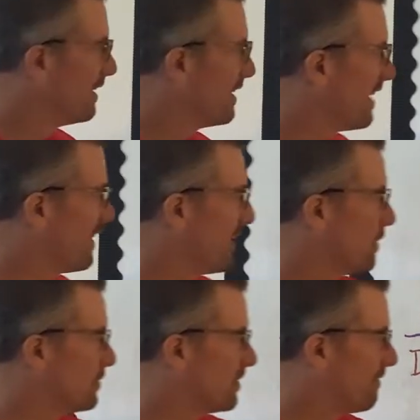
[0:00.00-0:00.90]
and then it
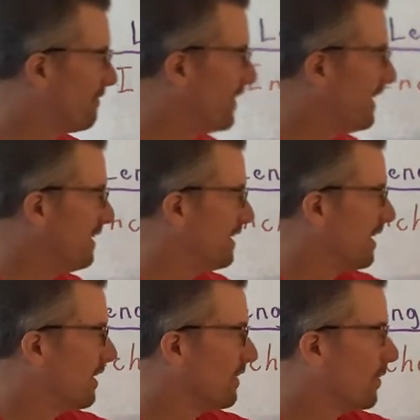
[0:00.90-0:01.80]
goes to feet,
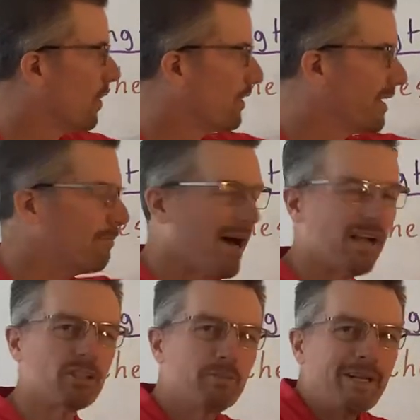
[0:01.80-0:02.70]
yard, and
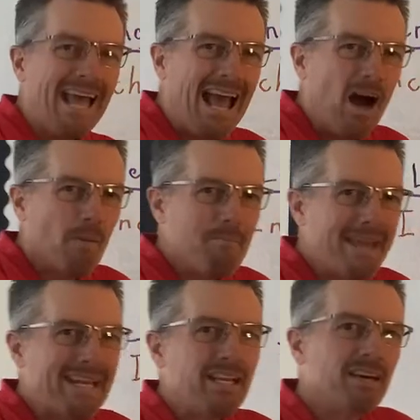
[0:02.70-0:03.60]
miles, but how
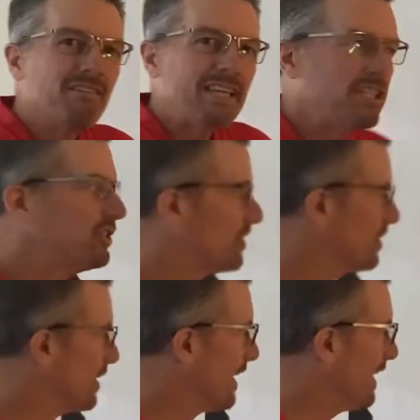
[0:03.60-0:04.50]
many of each
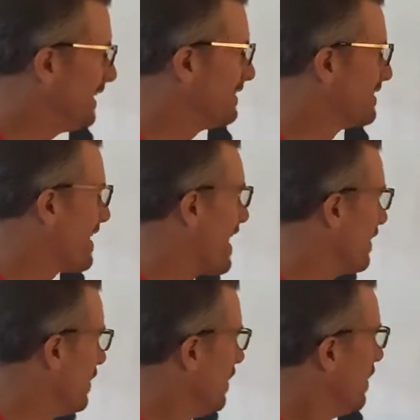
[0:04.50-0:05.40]
is that?
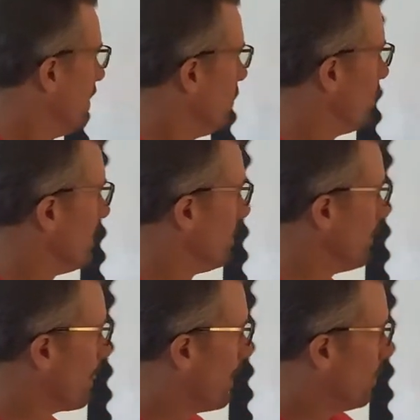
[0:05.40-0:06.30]

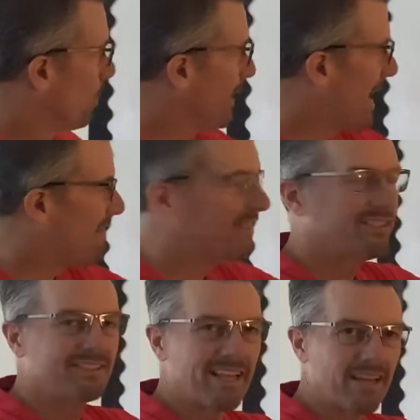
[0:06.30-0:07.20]
Well, we have a
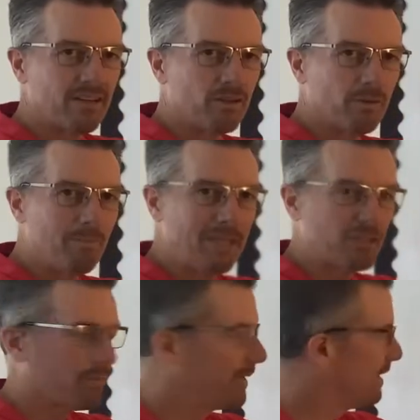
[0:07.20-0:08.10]
standard
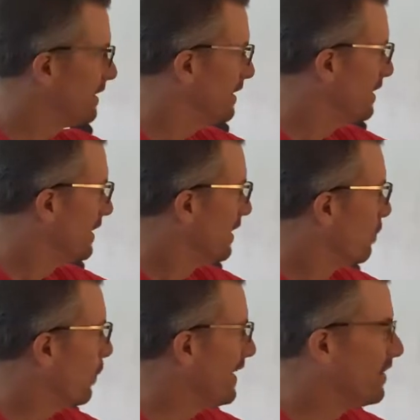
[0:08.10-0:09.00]
measurement.
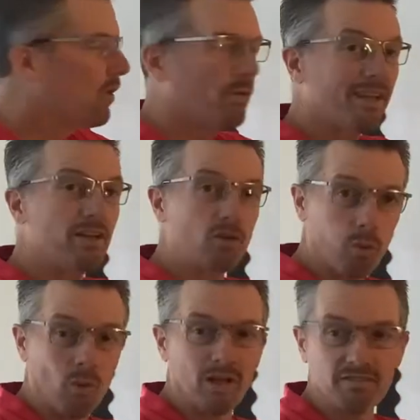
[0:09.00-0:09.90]
We know that
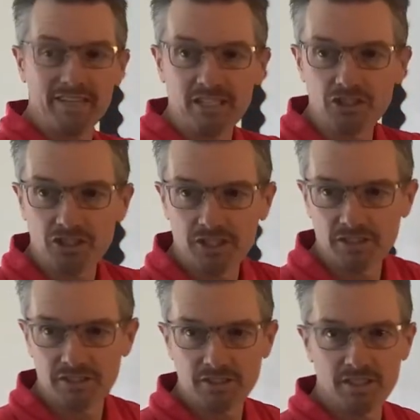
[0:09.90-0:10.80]
12
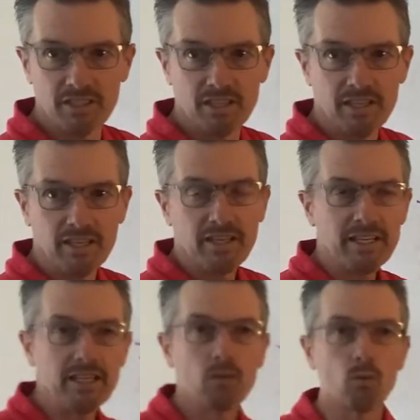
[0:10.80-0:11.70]
inches
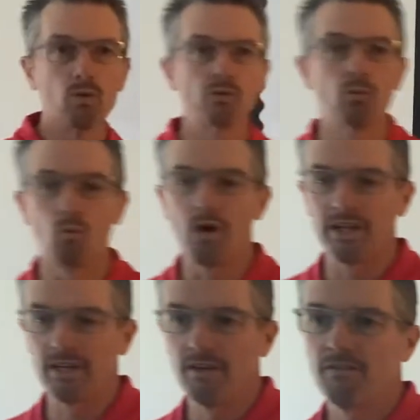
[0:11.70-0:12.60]
equals
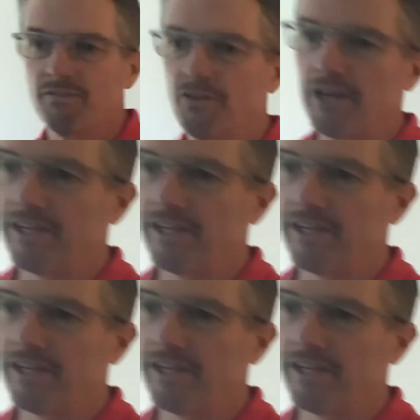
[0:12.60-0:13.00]
1 foot,